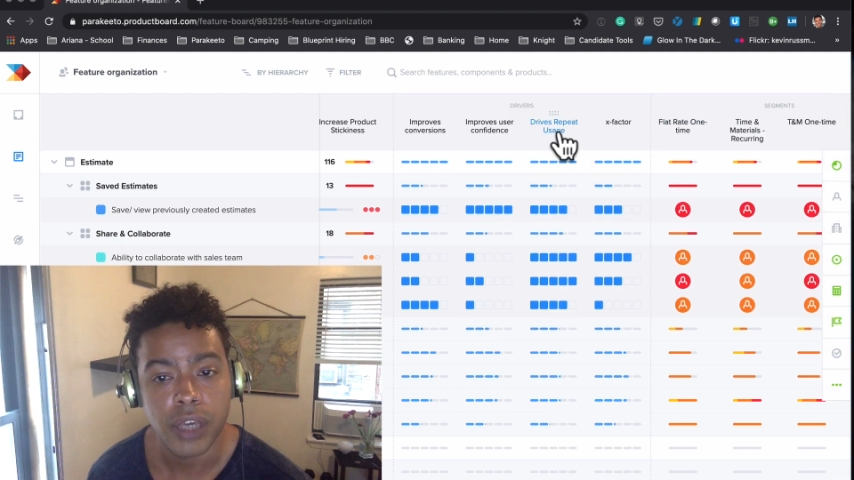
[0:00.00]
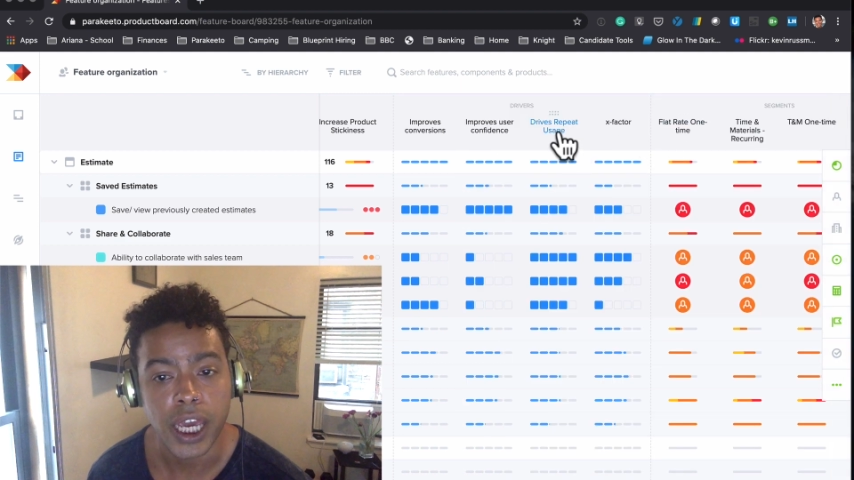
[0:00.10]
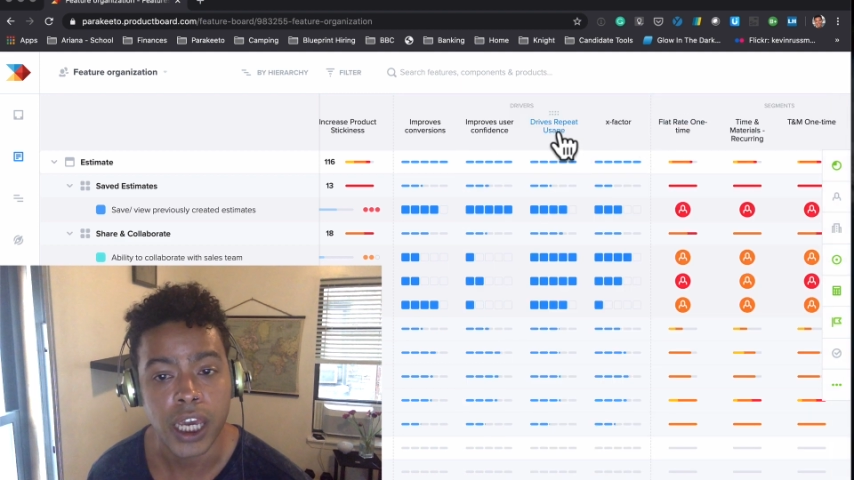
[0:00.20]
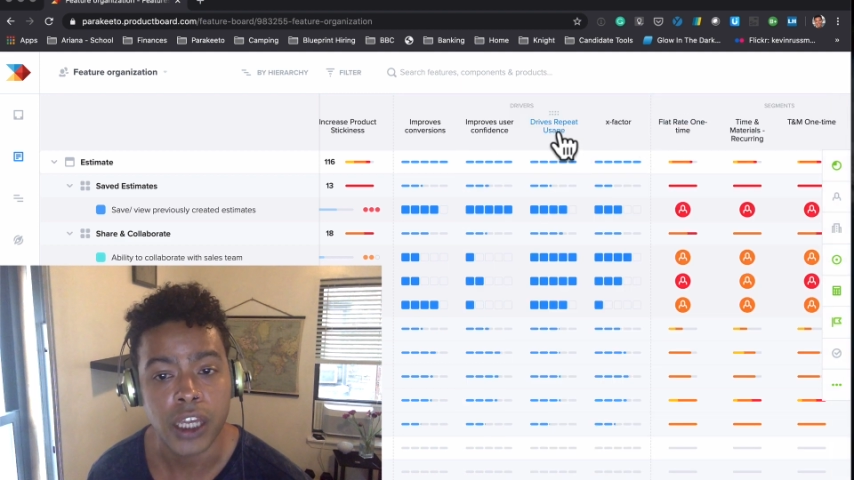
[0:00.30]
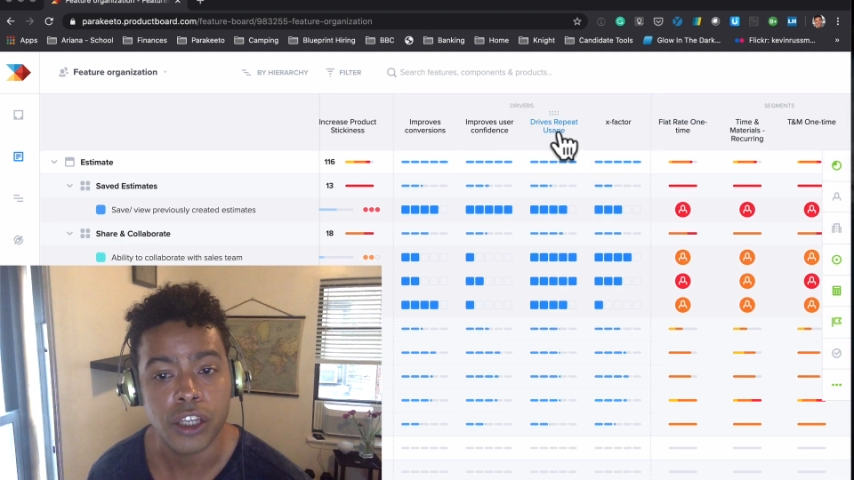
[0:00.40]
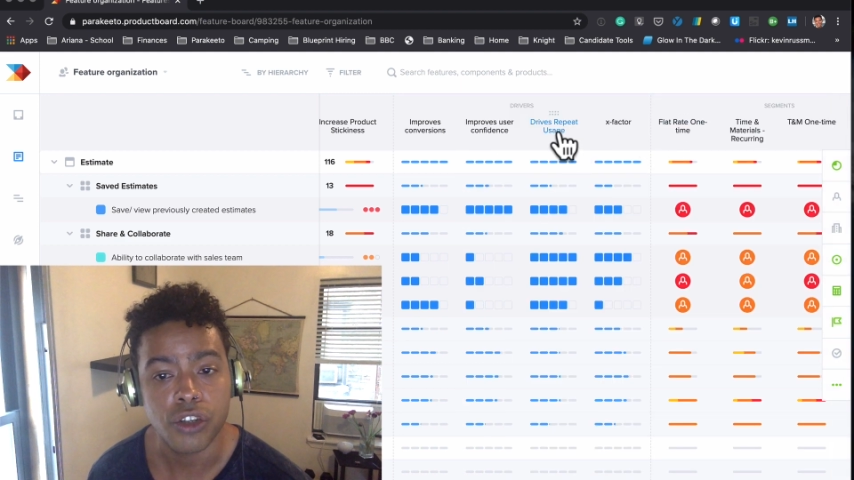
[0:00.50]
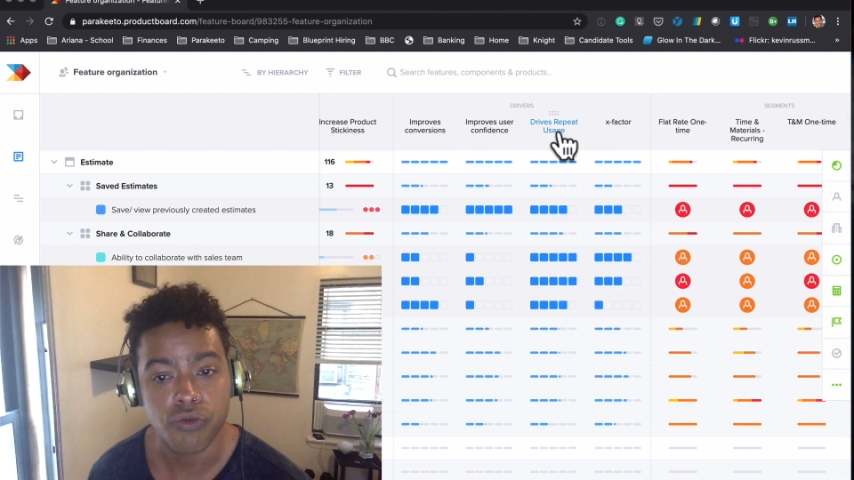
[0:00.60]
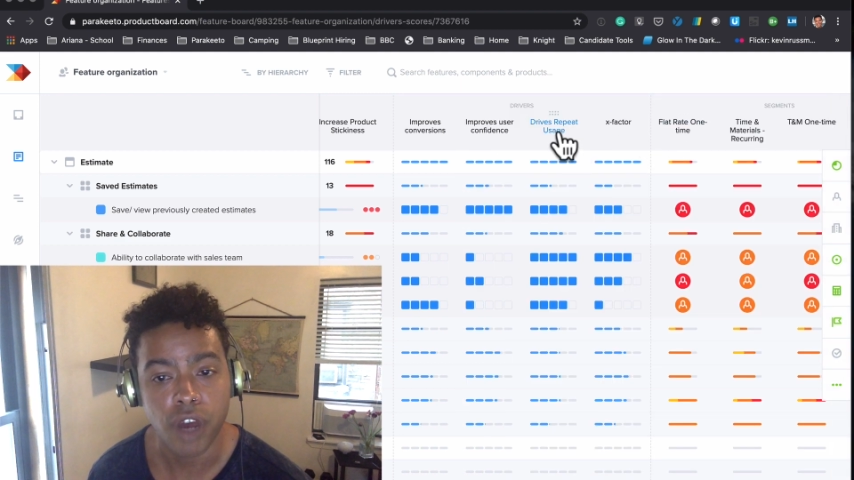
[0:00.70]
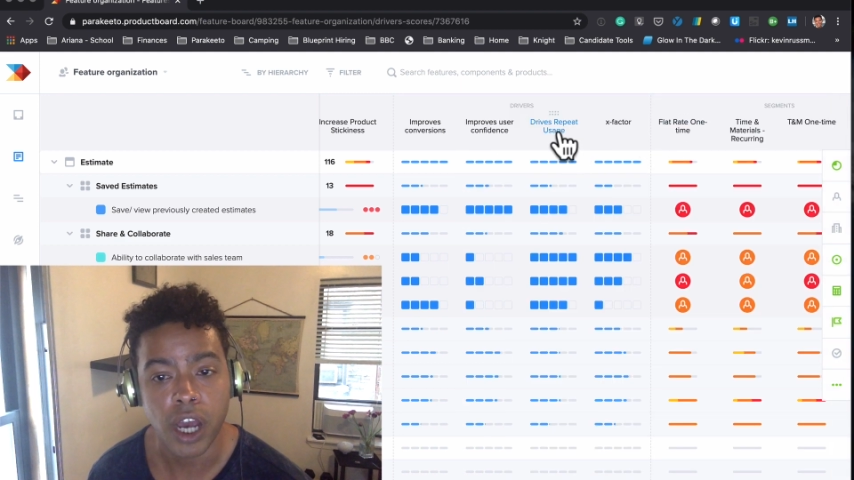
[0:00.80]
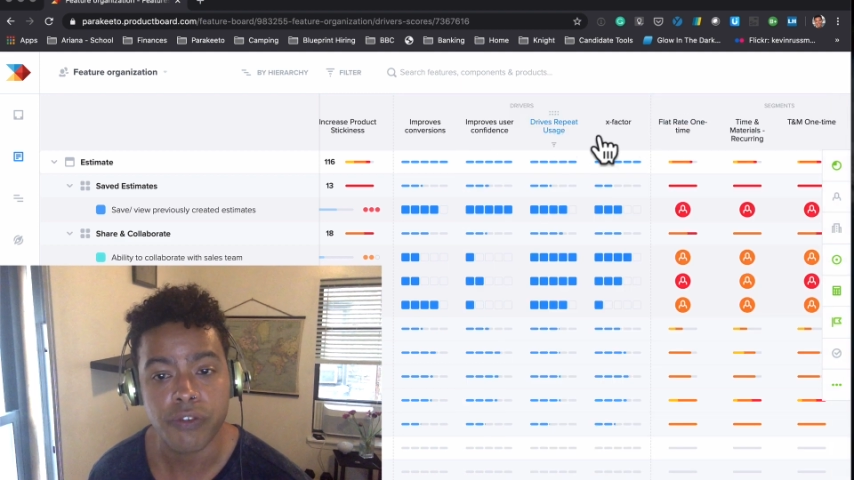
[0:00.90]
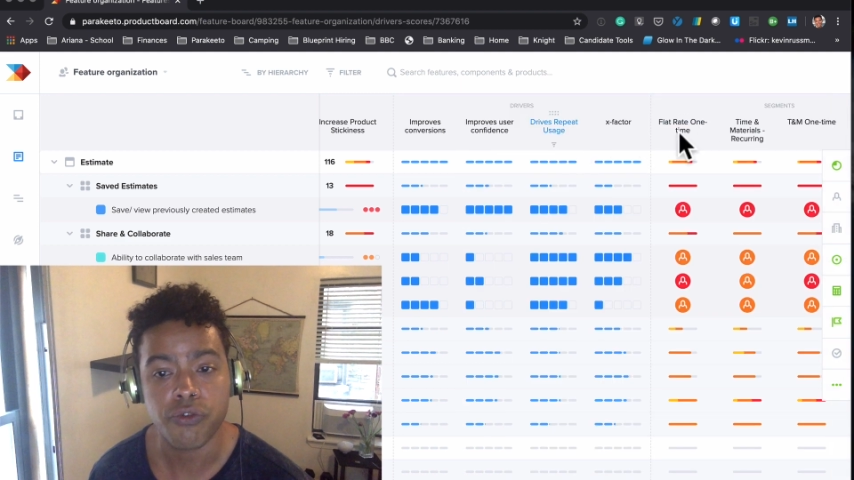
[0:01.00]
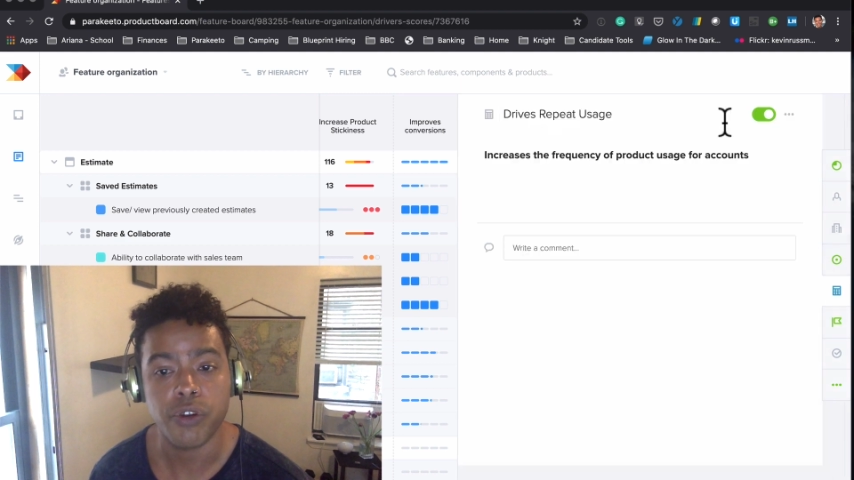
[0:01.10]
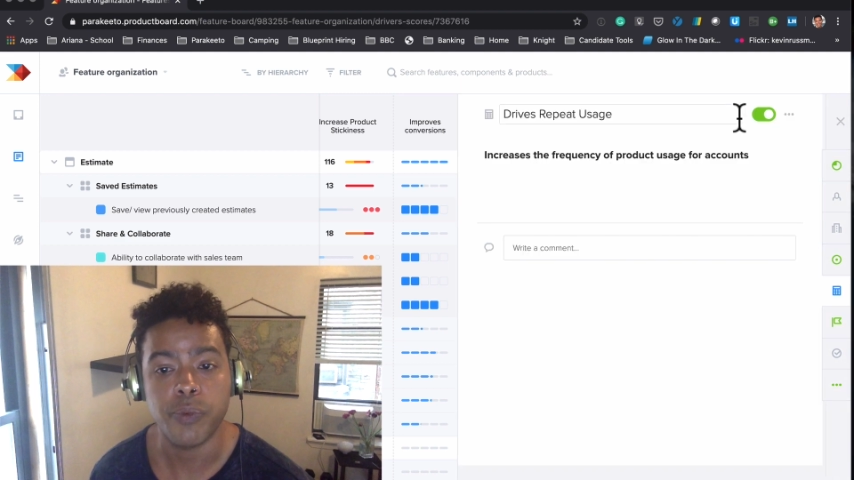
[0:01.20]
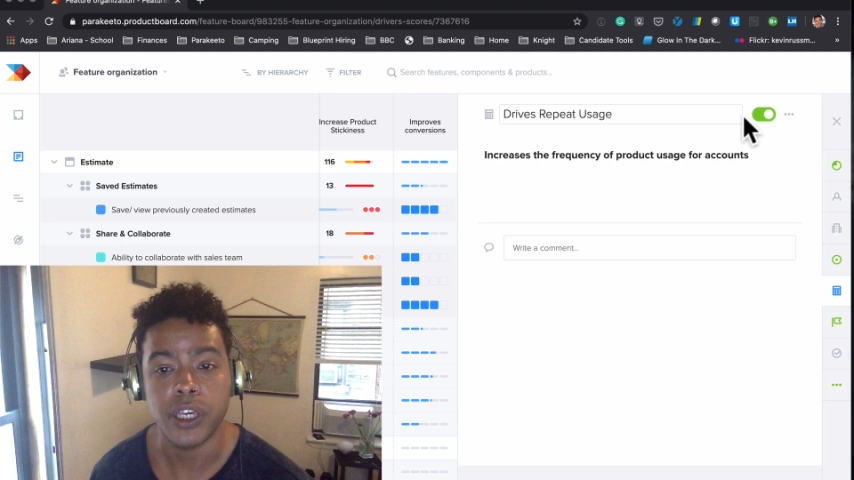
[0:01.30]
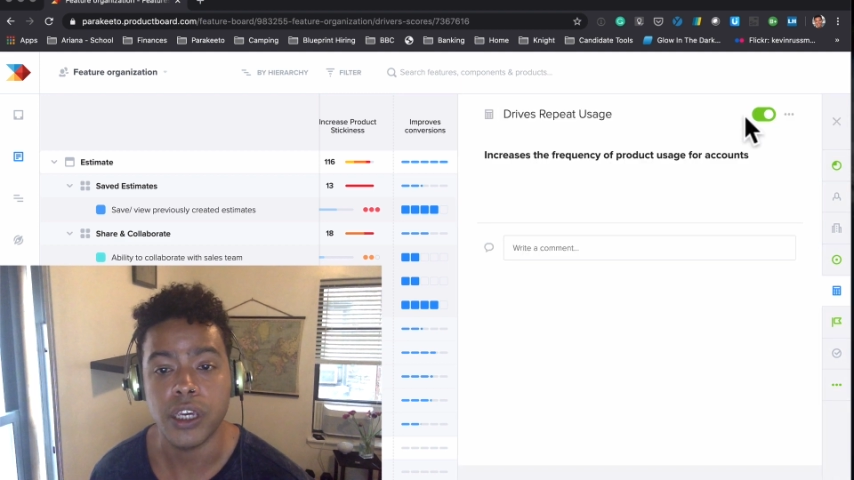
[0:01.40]
and drives
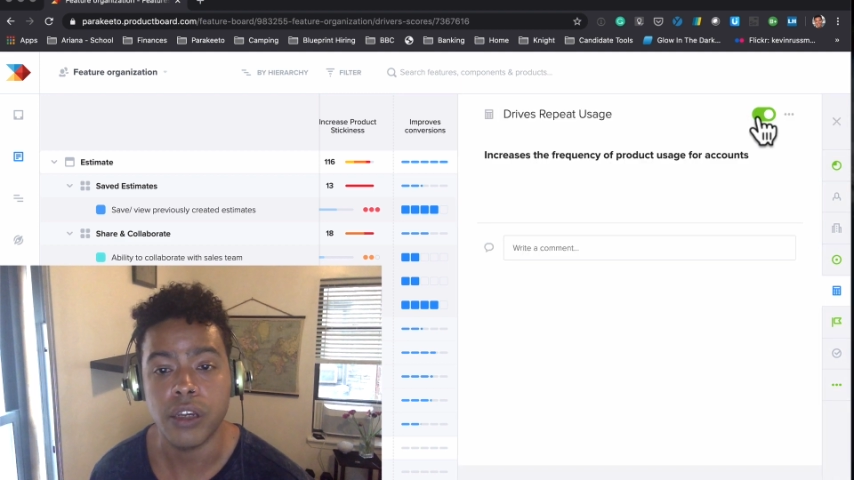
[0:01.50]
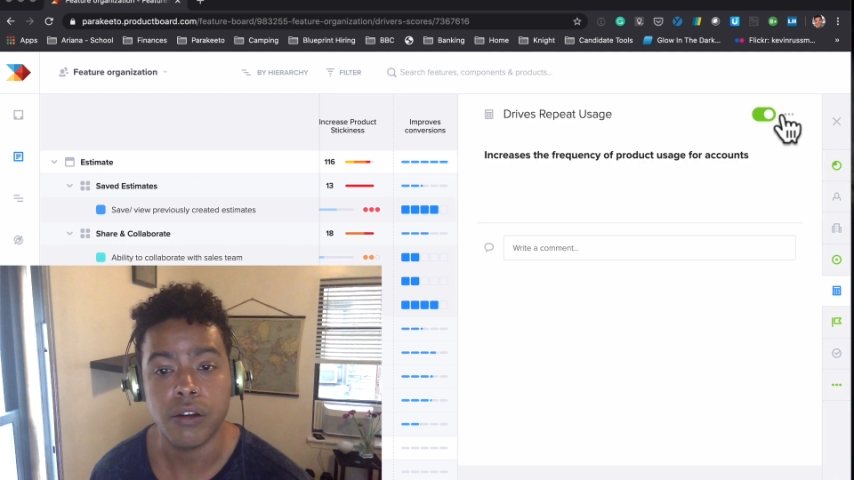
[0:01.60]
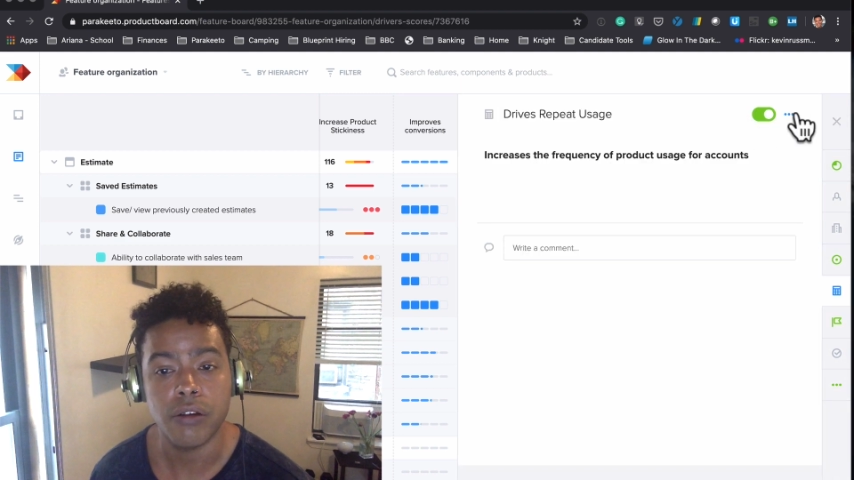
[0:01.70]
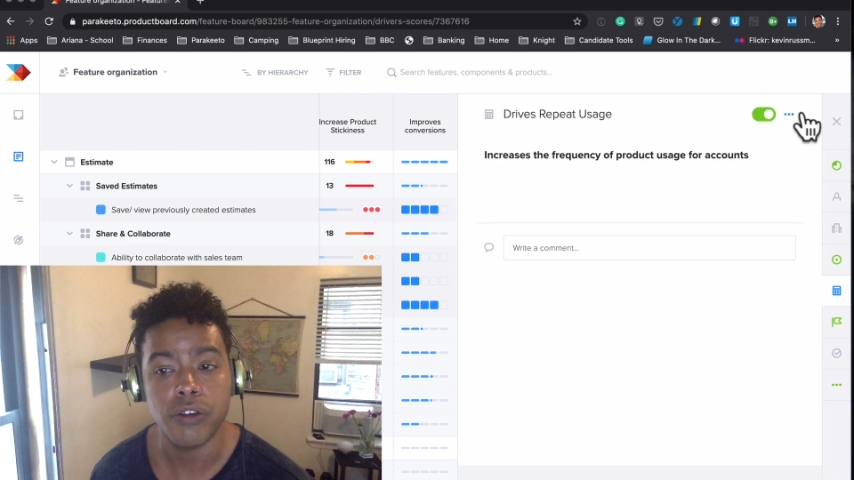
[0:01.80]
repeat